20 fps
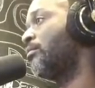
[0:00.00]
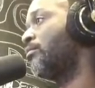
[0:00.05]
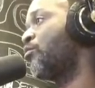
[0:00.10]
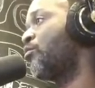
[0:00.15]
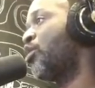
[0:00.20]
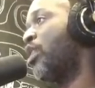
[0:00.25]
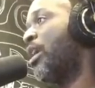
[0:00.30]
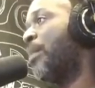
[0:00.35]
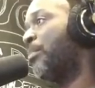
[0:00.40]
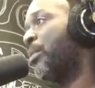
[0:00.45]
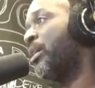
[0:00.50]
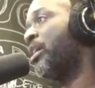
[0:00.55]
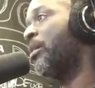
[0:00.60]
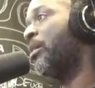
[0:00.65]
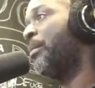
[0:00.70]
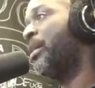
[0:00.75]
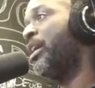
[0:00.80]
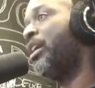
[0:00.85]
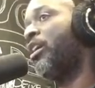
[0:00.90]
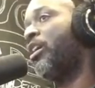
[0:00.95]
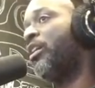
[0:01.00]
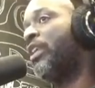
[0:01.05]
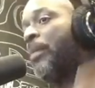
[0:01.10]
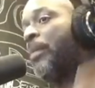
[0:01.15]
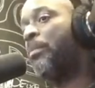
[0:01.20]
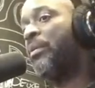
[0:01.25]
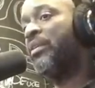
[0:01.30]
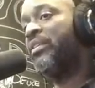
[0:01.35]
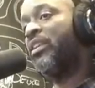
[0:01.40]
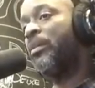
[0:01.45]
They bring them here, they
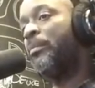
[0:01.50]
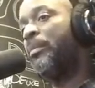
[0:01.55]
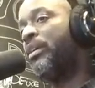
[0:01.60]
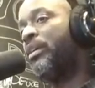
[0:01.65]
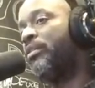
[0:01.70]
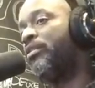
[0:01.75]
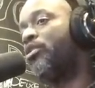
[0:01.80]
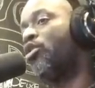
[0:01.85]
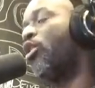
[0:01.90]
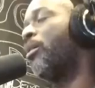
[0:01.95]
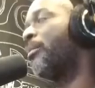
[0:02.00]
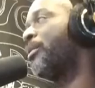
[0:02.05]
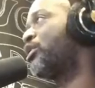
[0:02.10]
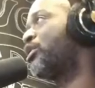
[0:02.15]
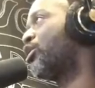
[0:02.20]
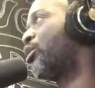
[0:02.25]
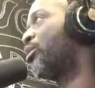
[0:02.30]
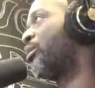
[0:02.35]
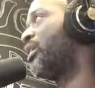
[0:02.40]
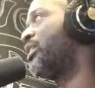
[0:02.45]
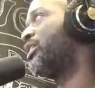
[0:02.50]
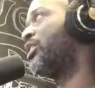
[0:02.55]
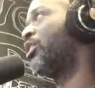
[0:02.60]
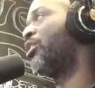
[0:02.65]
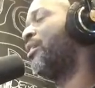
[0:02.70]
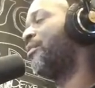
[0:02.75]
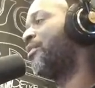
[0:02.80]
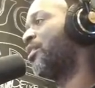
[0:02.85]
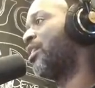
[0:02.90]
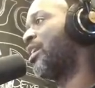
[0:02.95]
put them in dormitories,
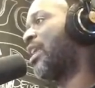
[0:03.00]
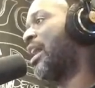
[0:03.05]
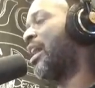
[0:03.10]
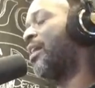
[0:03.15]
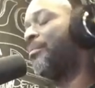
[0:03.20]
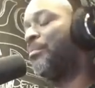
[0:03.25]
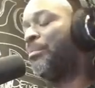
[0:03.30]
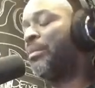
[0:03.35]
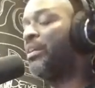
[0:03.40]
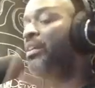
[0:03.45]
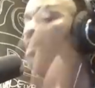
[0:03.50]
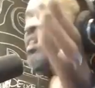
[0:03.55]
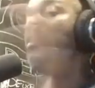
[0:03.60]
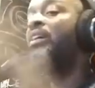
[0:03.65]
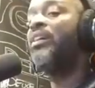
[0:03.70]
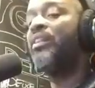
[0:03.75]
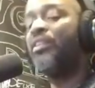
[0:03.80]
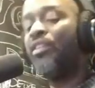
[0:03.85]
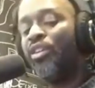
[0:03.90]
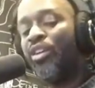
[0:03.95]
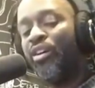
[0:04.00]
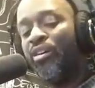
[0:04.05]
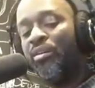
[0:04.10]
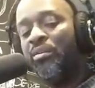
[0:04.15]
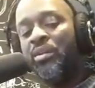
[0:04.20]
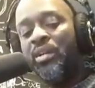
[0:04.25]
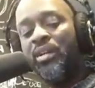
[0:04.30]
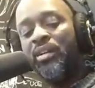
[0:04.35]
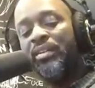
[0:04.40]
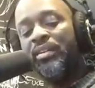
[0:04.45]
don't even allow, but you
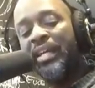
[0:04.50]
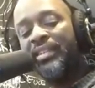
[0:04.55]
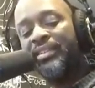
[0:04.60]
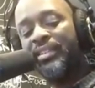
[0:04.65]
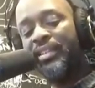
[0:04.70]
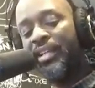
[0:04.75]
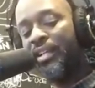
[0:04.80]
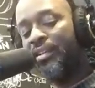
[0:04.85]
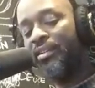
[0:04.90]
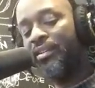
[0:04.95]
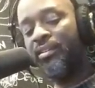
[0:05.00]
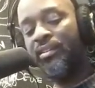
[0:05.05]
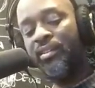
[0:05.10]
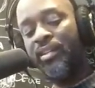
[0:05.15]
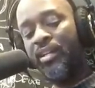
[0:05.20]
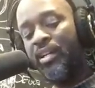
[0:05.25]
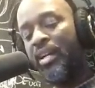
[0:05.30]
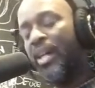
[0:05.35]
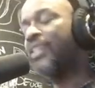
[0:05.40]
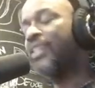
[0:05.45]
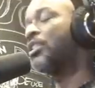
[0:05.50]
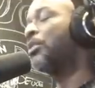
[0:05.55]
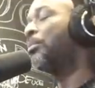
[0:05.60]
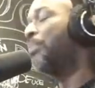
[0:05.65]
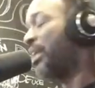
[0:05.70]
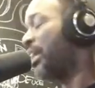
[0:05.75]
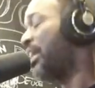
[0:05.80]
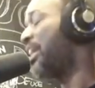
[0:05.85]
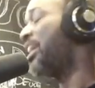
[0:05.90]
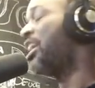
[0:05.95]
know, that's another hustle.
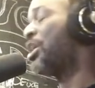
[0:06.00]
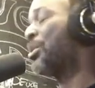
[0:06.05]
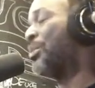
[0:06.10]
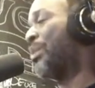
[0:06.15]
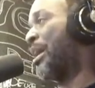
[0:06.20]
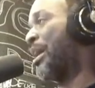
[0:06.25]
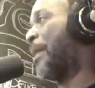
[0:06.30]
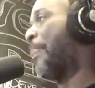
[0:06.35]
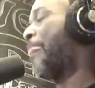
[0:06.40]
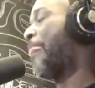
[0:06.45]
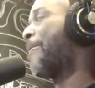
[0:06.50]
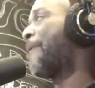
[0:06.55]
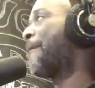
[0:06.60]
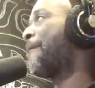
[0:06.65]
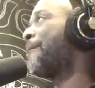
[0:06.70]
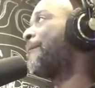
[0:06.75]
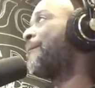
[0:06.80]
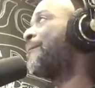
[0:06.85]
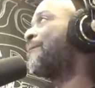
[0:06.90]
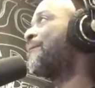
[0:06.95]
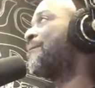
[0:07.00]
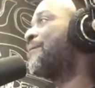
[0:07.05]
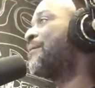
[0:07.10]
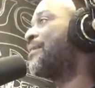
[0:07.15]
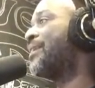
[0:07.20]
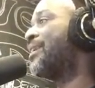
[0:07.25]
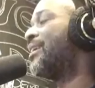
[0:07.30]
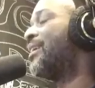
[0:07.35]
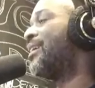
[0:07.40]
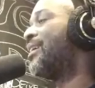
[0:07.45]
But anyway,
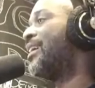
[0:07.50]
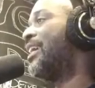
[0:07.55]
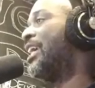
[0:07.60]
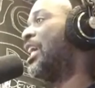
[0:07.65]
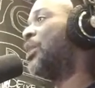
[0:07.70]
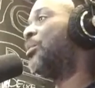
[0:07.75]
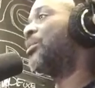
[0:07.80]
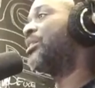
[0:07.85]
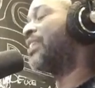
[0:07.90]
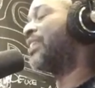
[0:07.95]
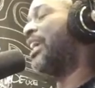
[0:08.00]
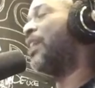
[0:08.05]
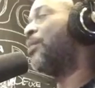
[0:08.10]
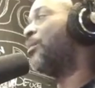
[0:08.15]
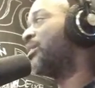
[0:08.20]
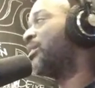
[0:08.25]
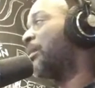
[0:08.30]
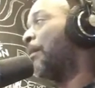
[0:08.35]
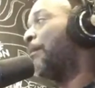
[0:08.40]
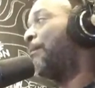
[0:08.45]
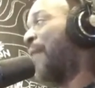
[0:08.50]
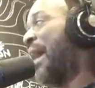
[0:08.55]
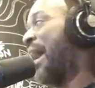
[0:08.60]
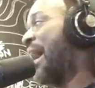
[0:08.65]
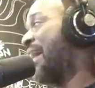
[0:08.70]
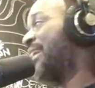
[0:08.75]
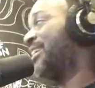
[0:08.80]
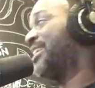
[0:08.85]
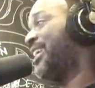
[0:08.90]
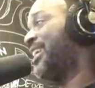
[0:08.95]
it was it was a
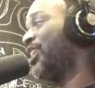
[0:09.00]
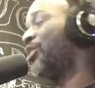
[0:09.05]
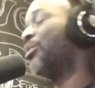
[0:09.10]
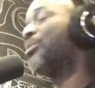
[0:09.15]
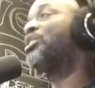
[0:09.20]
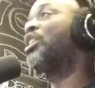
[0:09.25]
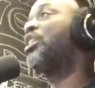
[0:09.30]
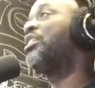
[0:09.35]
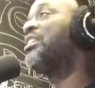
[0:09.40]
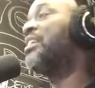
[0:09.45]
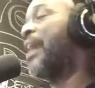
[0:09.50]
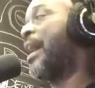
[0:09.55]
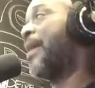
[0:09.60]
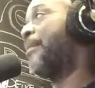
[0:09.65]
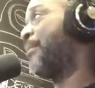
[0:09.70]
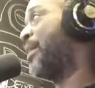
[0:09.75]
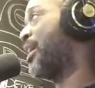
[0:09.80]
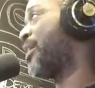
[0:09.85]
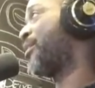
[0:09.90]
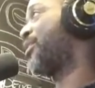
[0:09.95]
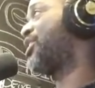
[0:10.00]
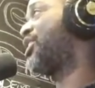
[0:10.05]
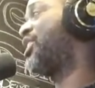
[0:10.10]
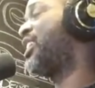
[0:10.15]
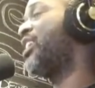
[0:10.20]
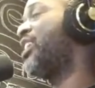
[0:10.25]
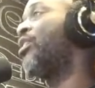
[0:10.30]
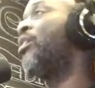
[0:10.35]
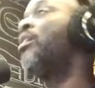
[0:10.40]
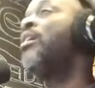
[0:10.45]
bad deal. It was a nightmarish
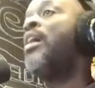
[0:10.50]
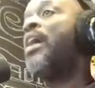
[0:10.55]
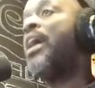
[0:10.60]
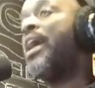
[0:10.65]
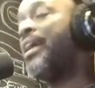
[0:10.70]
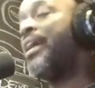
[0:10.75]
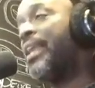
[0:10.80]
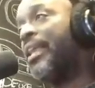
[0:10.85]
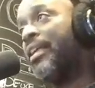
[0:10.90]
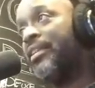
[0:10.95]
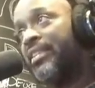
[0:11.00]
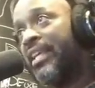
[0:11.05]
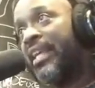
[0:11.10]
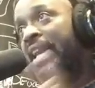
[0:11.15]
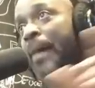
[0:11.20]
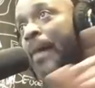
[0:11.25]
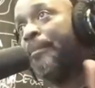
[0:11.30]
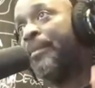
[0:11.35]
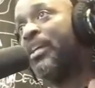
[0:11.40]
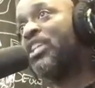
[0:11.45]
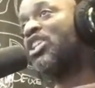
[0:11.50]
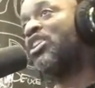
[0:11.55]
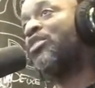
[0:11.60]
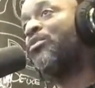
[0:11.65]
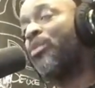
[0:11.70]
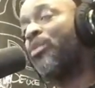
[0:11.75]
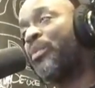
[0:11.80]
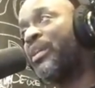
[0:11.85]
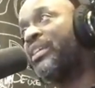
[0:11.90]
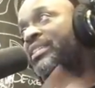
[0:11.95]
deal. And did I mention
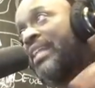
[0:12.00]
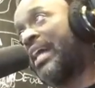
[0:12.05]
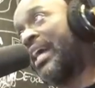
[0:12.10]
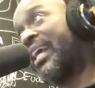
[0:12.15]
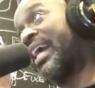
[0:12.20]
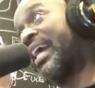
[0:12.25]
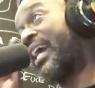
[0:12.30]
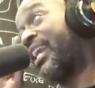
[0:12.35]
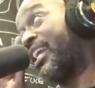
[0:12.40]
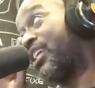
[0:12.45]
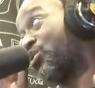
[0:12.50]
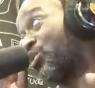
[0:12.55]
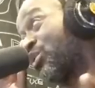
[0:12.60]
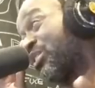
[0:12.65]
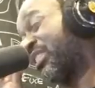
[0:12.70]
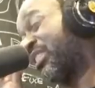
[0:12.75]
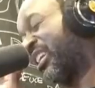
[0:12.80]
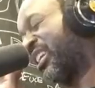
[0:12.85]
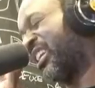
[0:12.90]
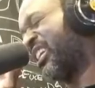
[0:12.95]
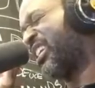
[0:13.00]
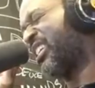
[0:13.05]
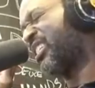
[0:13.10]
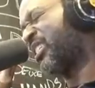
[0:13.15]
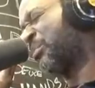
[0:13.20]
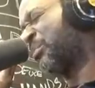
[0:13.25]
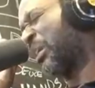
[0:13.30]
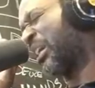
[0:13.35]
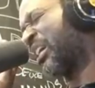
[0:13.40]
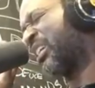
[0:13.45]
the reason I got interested in this
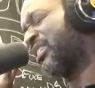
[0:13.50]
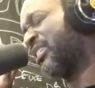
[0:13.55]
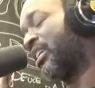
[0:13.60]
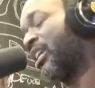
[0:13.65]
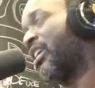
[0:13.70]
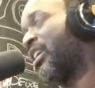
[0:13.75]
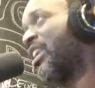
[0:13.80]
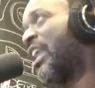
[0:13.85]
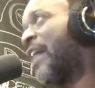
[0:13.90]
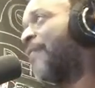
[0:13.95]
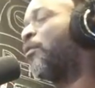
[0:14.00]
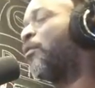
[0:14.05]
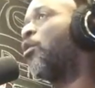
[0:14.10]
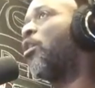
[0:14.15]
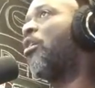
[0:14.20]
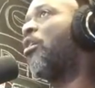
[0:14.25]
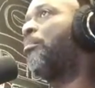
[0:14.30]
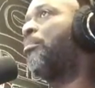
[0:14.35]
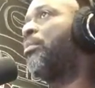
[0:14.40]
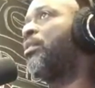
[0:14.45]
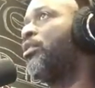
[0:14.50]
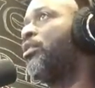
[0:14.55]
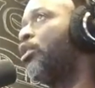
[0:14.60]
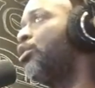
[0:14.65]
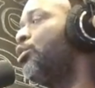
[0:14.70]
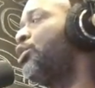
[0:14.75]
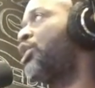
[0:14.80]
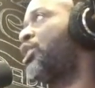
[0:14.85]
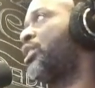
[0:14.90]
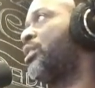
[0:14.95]
because the level of
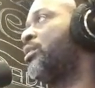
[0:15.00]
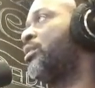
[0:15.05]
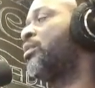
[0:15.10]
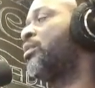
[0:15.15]
pollution.